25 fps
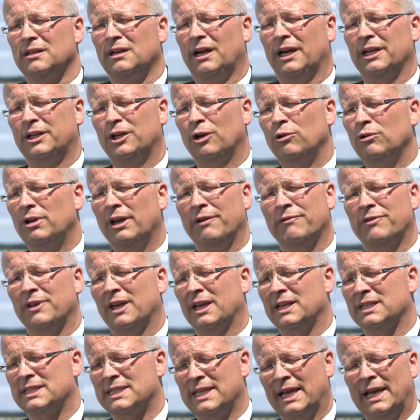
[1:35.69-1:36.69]
I don't have the
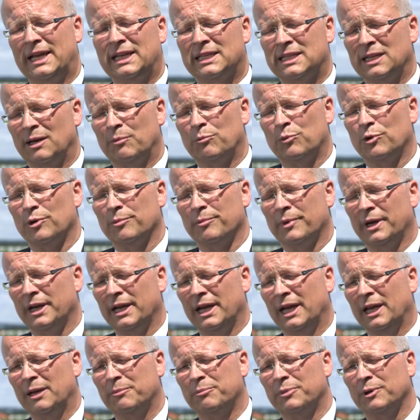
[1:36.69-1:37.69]
exact number in my
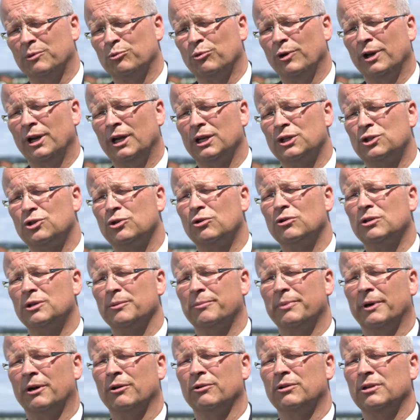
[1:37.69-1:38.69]
head, but when I talk
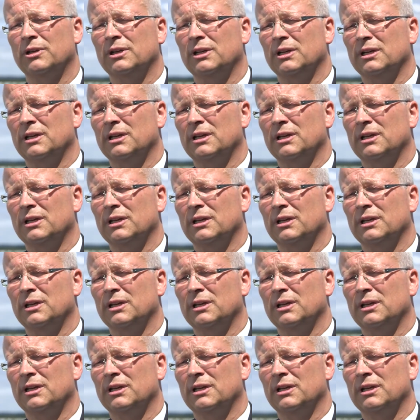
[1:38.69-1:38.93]
about